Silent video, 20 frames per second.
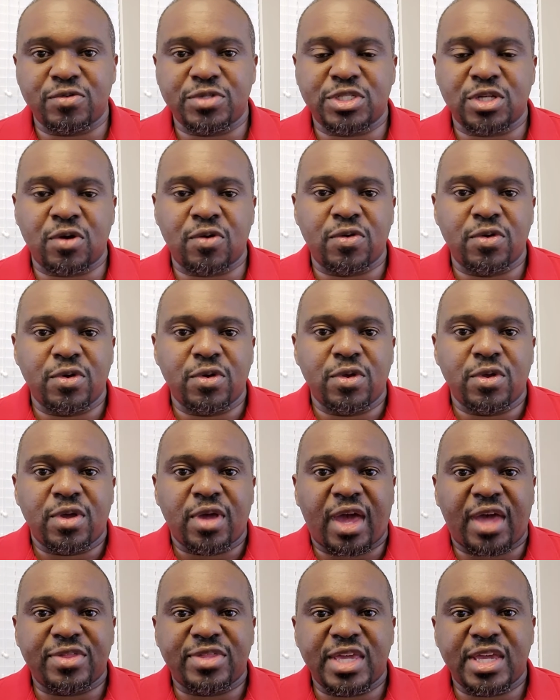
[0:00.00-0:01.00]
So
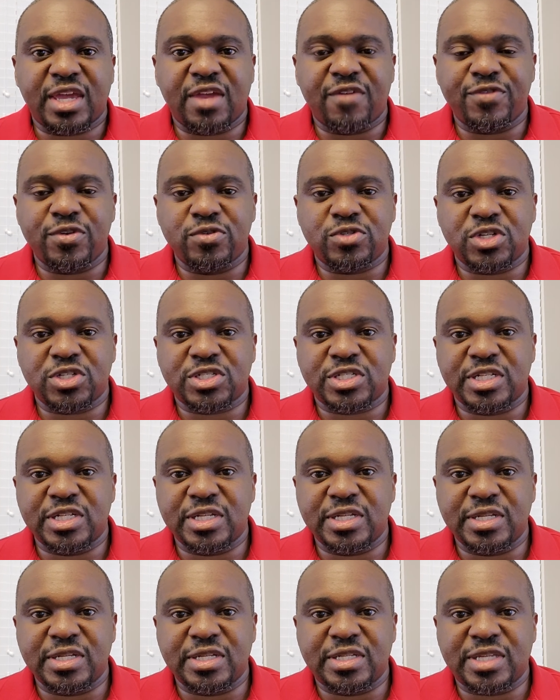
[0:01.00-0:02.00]
I think if you just
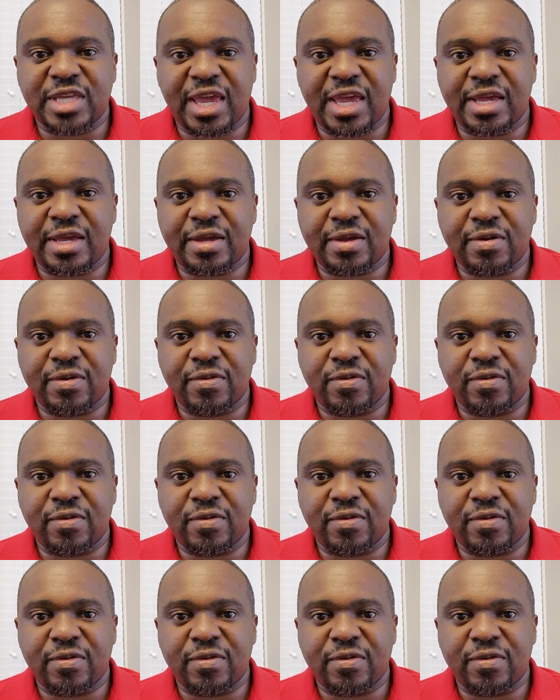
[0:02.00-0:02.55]
take